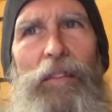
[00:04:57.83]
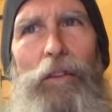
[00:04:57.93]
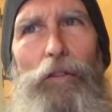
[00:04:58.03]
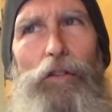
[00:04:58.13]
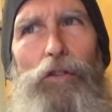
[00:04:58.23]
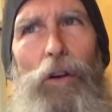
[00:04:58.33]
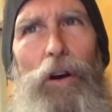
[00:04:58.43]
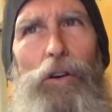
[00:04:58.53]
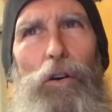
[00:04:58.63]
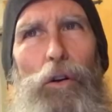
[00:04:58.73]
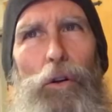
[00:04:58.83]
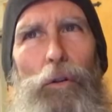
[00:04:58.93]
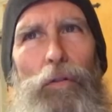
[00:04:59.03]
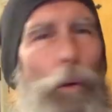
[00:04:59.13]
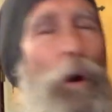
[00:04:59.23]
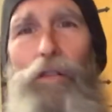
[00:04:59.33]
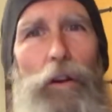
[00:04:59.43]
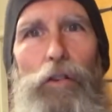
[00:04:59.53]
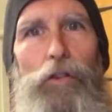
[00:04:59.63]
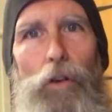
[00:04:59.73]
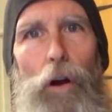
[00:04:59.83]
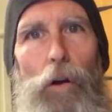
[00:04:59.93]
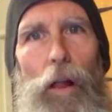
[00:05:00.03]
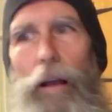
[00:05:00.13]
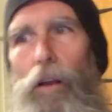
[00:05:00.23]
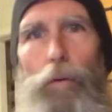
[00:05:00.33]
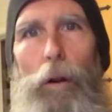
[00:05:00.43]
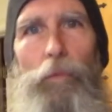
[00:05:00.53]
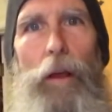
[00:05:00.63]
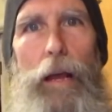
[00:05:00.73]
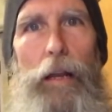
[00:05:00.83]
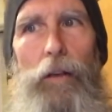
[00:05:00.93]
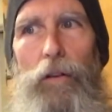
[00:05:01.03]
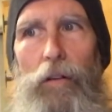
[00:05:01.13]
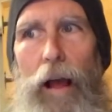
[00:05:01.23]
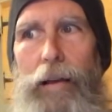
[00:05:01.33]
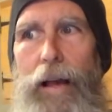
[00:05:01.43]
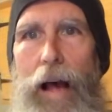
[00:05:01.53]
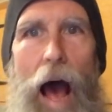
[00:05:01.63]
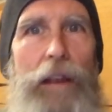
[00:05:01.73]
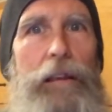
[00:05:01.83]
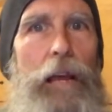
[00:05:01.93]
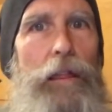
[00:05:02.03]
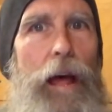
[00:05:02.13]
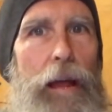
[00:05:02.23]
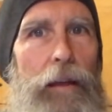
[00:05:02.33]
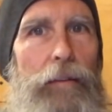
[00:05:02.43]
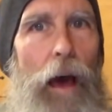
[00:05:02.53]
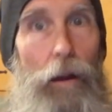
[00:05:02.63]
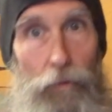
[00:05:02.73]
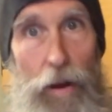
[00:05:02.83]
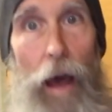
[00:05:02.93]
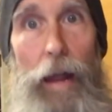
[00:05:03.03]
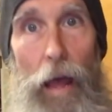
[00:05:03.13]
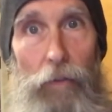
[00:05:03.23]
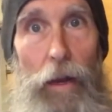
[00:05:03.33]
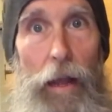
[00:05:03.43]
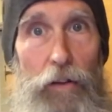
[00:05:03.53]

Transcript: the struggle, there wasn't a struggle. I guess what I'm saying is like I did things out of not having